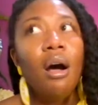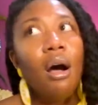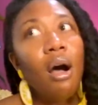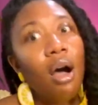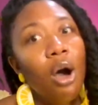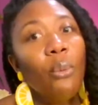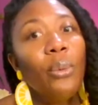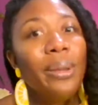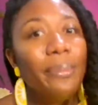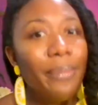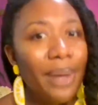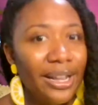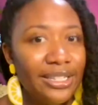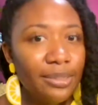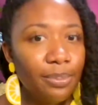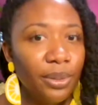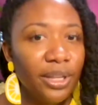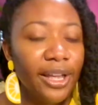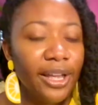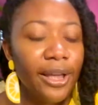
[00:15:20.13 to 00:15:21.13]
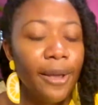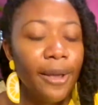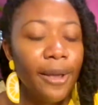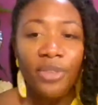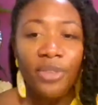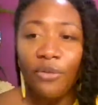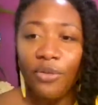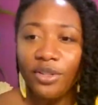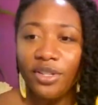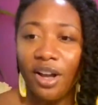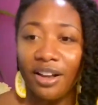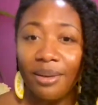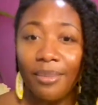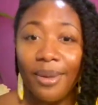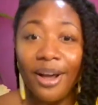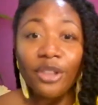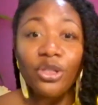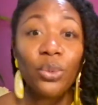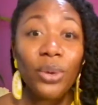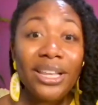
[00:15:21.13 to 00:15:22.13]
oh, we might split. If we're talking
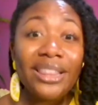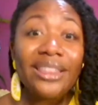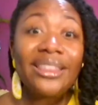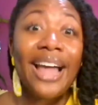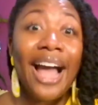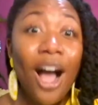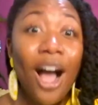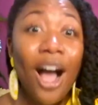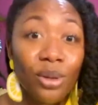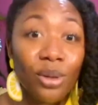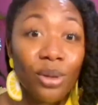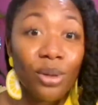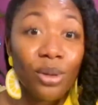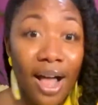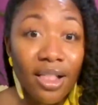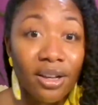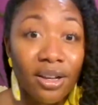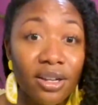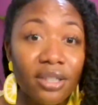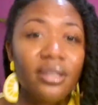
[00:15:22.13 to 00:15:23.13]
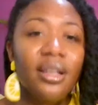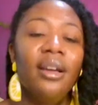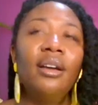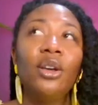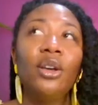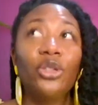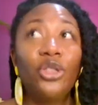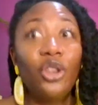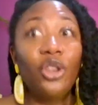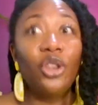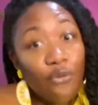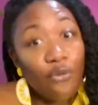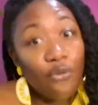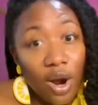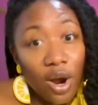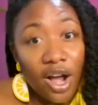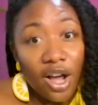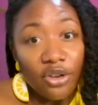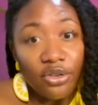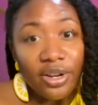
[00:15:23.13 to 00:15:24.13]
about $3,000,
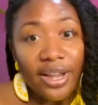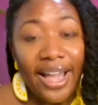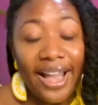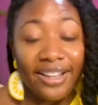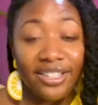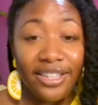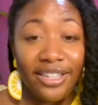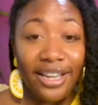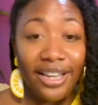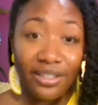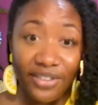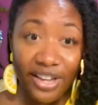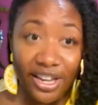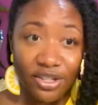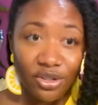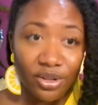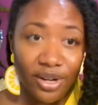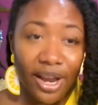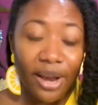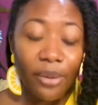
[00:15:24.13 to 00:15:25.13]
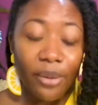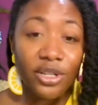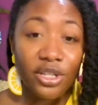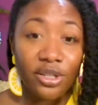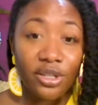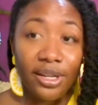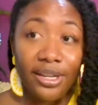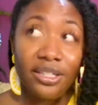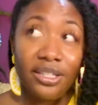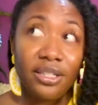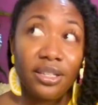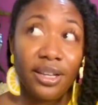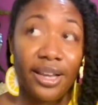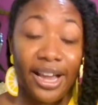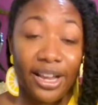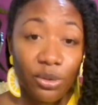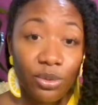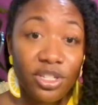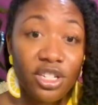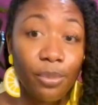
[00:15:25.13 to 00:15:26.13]
$3,400, actually as of yesterday, which is the
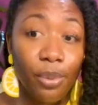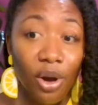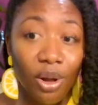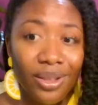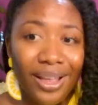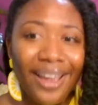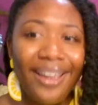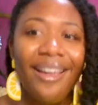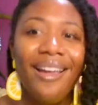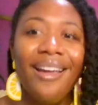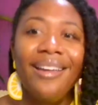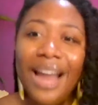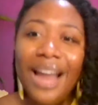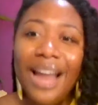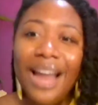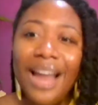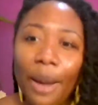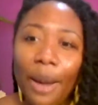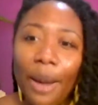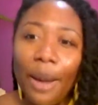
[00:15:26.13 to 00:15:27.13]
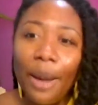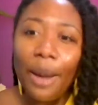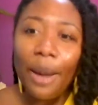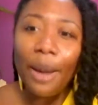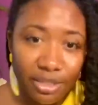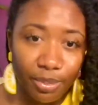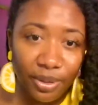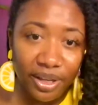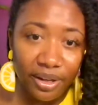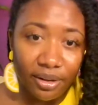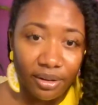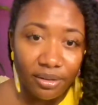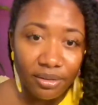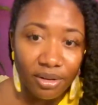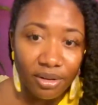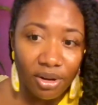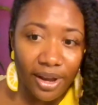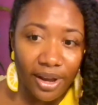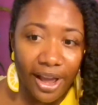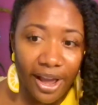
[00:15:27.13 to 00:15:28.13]
case with Chipotle, now we're talking about splitting,
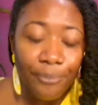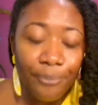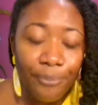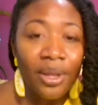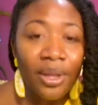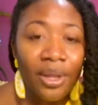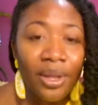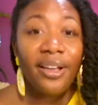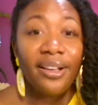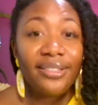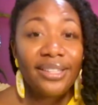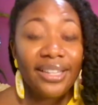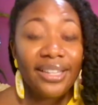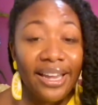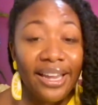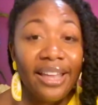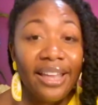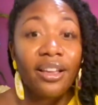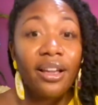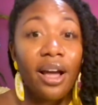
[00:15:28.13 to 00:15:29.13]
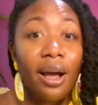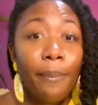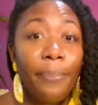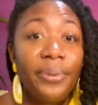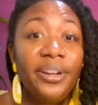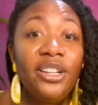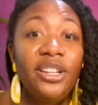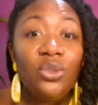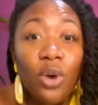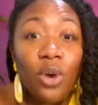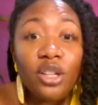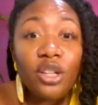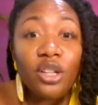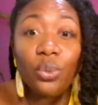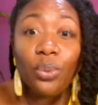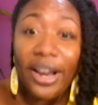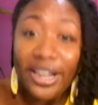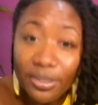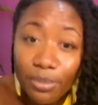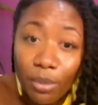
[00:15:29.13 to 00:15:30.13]
okay? Because again, the companies want to
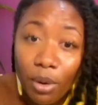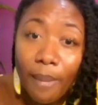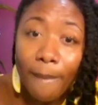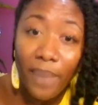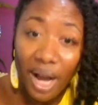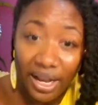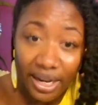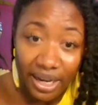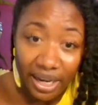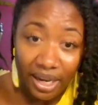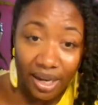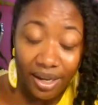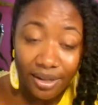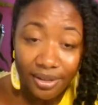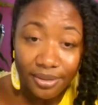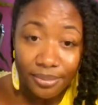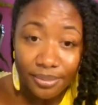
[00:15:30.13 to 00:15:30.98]
raise more money.